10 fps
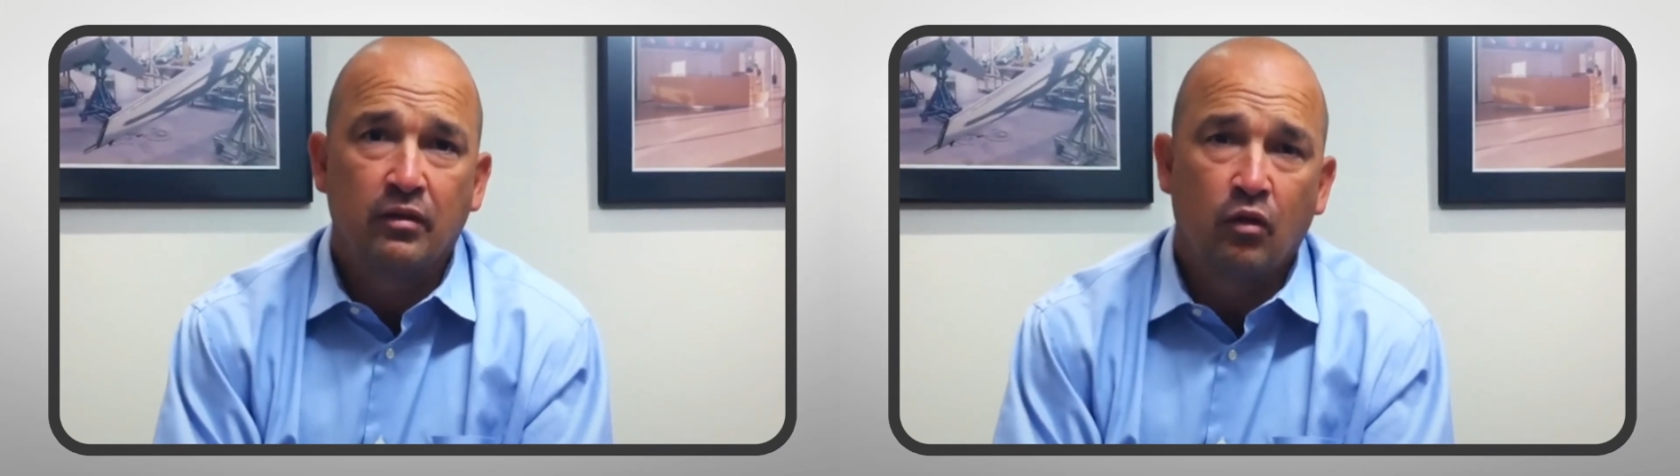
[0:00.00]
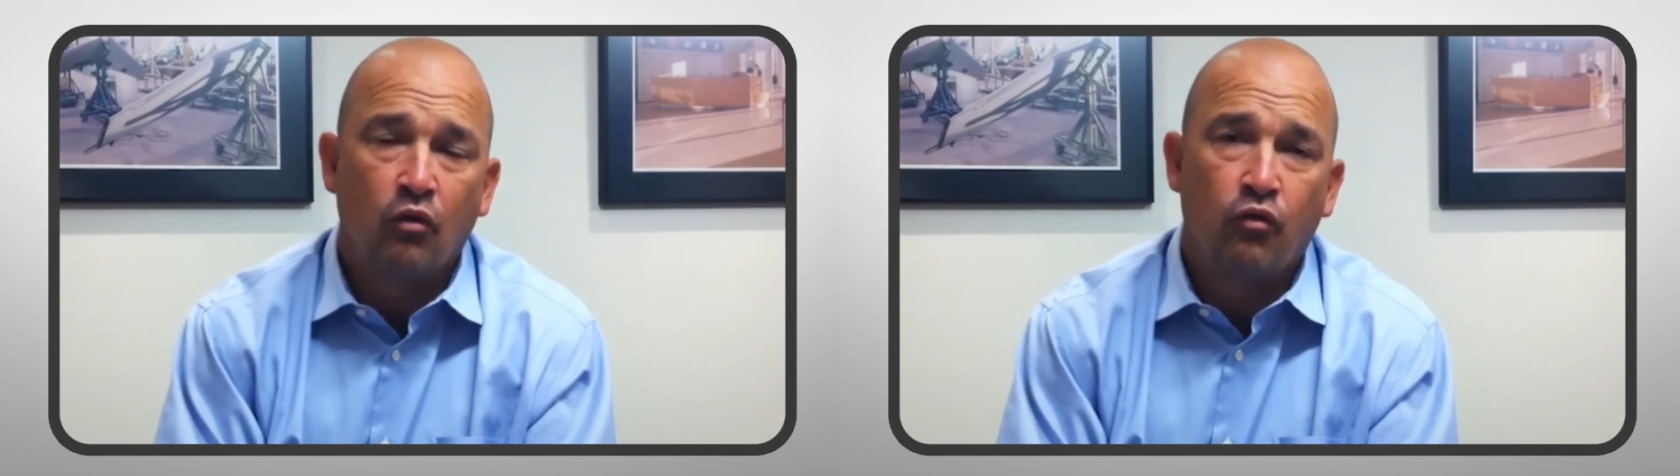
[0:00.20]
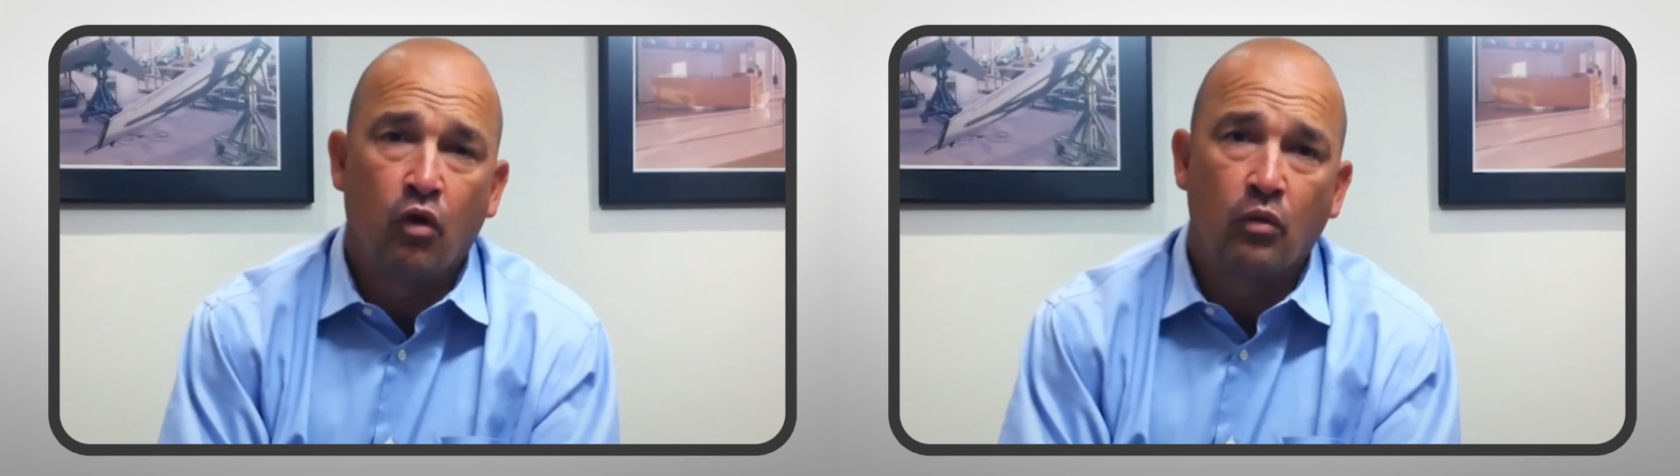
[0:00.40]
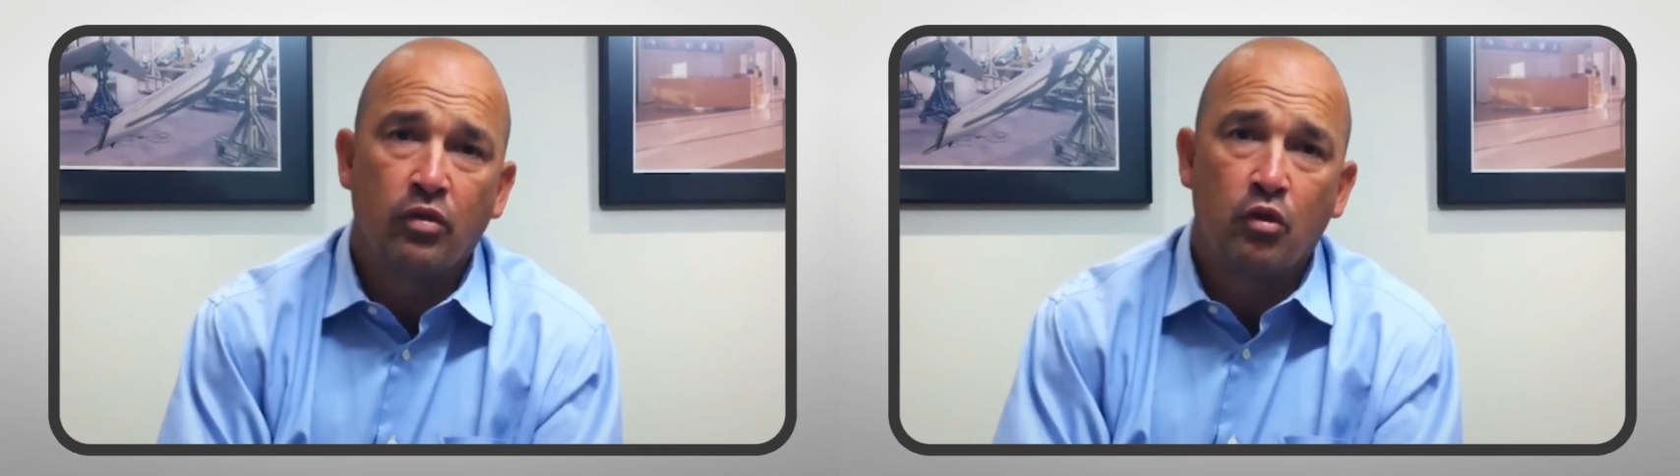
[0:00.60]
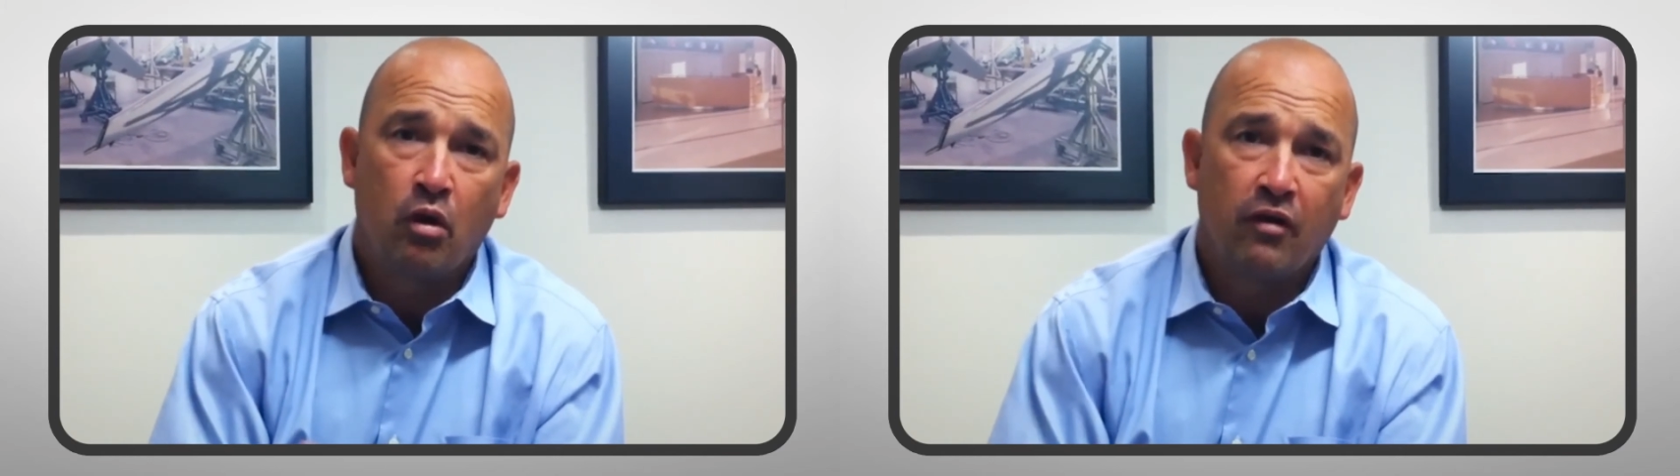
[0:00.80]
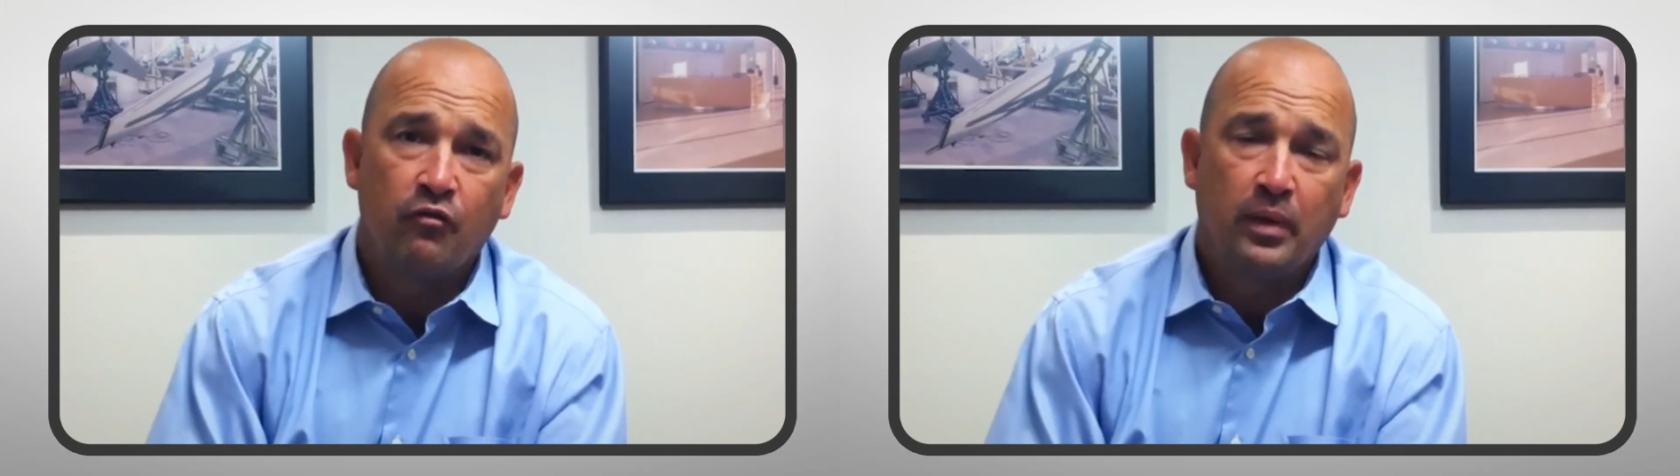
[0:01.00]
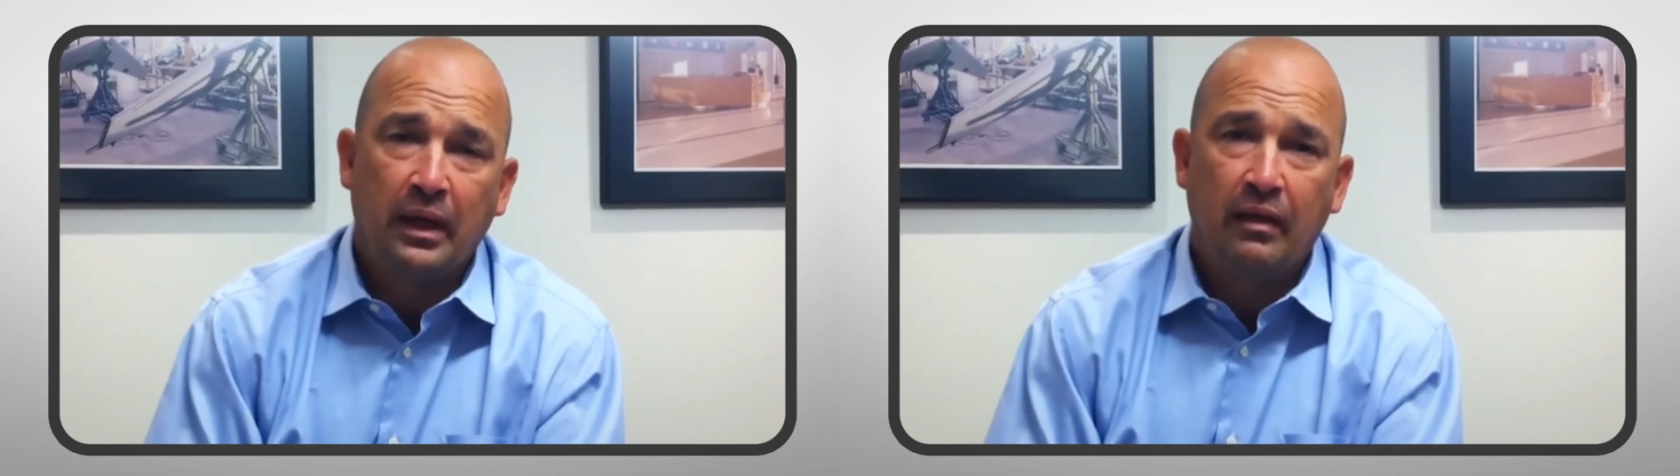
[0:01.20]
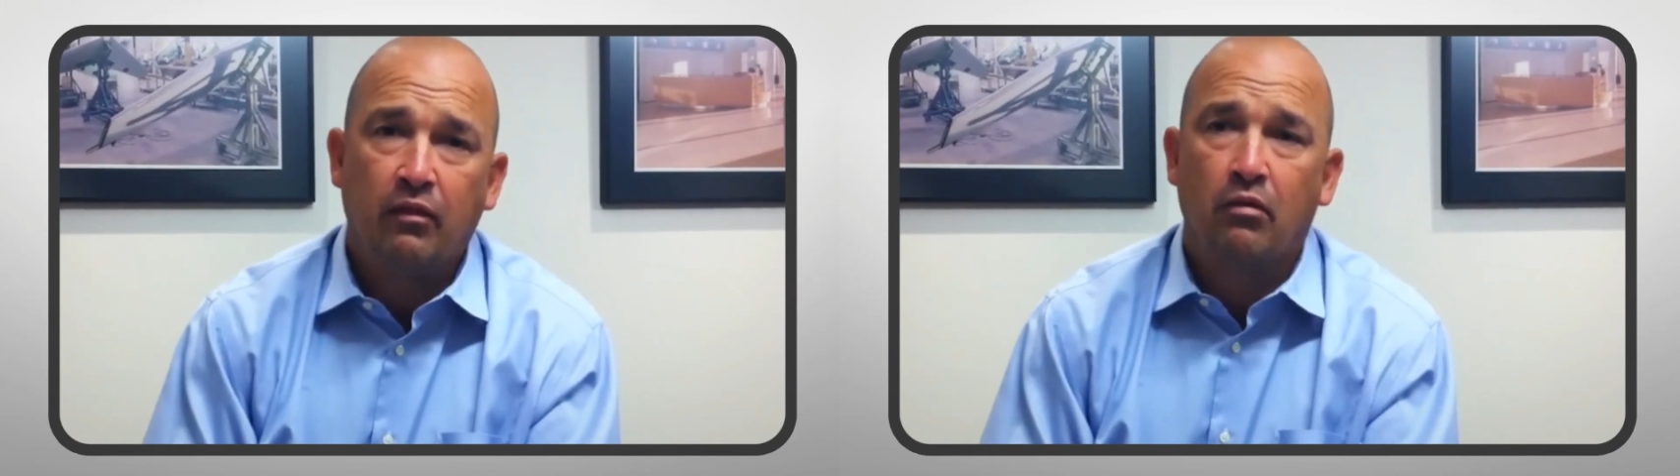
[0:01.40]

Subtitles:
go forward with an RFP,